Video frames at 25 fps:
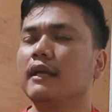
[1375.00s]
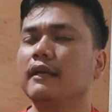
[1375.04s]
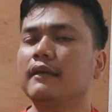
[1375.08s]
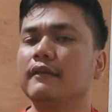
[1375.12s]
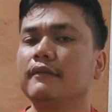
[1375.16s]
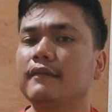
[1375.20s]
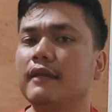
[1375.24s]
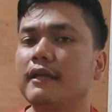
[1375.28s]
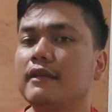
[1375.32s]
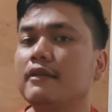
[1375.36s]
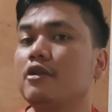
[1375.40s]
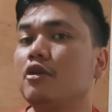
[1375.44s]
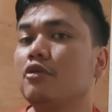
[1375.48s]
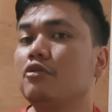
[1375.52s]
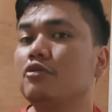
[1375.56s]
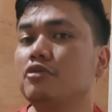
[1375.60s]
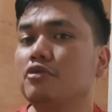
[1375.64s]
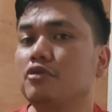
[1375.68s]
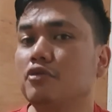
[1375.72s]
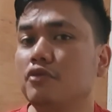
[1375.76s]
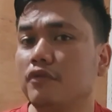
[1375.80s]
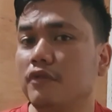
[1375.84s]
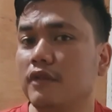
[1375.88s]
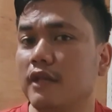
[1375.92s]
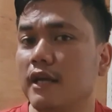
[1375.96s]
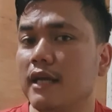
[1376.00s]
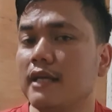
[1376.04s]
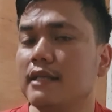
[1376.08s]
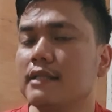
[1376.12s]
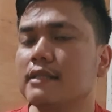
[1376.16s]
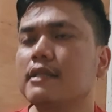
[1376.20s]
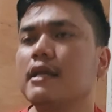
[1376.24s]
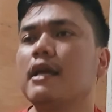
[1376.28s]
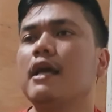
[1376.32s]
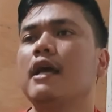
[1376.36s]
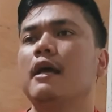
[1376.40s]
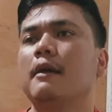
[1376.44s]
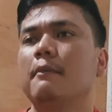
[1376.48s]
then don't do this
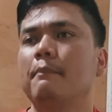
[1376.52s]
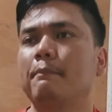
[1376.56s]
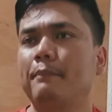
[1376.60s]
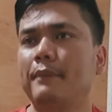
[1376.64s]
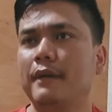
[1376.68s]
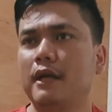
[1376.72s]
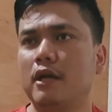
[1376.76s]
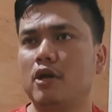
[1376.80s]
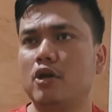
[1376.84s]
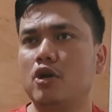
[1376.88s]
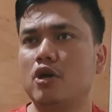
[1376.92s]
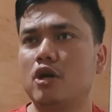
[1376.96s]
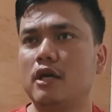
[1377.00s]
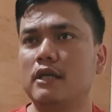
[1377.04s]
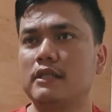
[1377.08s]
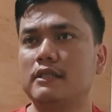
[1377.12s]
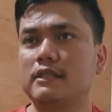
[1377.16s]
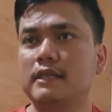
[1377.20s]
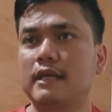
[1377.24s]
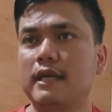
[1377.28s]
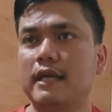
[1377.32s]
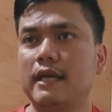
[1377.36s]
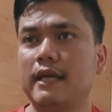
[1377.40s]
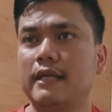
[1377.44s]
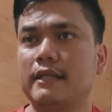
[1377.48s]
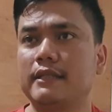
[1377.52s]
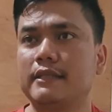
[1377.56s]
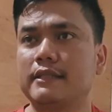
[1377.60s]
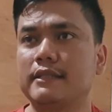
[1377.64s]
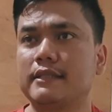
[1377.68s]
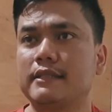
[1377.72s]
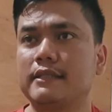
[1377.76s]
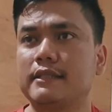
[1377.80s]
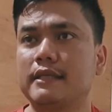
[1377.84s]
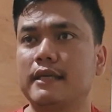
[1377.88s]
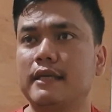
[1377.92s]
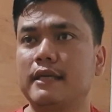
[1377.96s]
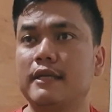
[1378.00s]
because
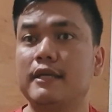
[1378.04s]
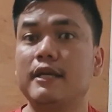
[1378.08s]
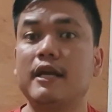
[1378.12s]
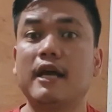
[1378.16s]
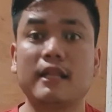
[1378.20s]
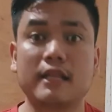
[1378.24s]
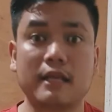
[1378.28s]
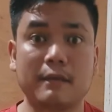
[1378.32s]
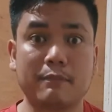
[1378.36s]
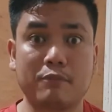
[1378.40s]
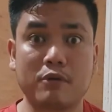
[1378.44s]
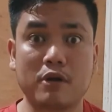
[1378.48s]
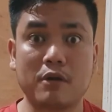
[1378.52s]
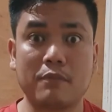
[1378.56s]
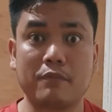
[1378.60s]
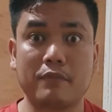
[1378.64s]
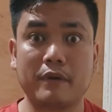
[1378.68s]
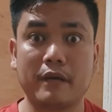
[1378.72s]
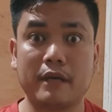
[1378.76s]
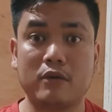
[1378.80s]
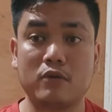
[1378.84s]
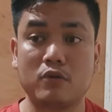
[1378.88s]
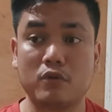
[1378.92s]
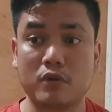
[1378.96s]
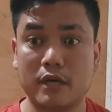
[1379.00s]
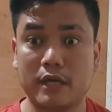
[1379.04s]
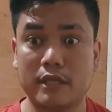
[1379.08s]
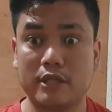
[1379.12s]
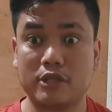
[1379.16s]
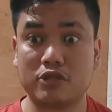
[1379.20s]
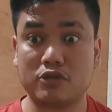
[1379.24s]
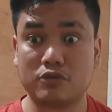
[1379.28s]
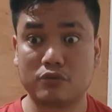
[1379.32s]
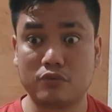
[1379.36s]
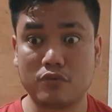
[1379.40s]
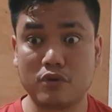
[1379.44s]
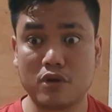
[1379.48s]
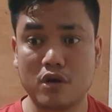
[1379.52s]
it's not appropriate or
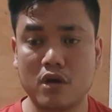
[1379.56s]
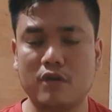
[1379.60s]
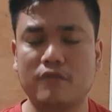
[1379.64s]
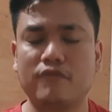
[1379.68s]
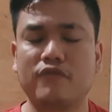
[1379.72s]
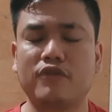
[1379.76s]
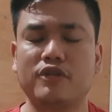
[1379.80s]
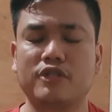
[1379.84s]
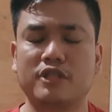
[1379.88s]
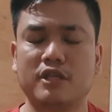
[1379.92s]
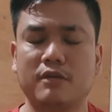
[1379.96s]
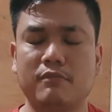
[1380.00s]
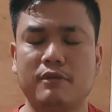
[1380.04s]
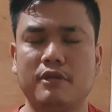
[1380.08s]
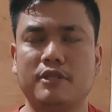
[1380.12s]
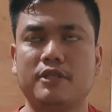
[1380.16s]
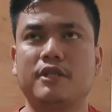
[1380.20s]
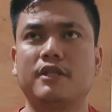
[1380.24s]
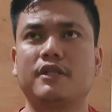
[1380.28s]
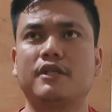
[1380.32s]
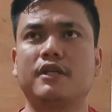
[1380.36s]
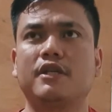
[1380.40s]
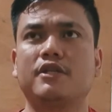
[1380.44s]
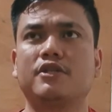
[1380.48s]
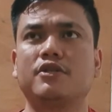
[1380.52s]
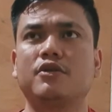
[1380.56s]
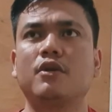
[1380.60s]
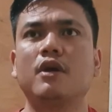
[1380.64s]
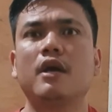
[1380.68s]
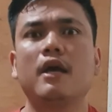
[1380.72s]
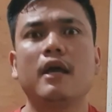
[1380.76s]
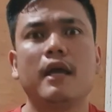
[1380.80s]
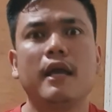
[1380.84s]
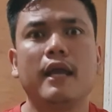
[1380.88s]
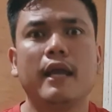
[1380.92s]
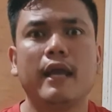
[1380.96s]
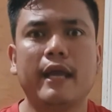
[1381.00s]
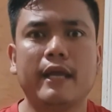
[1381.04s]
it's wrong for some instances. So
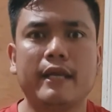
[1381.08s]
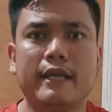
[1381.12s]
it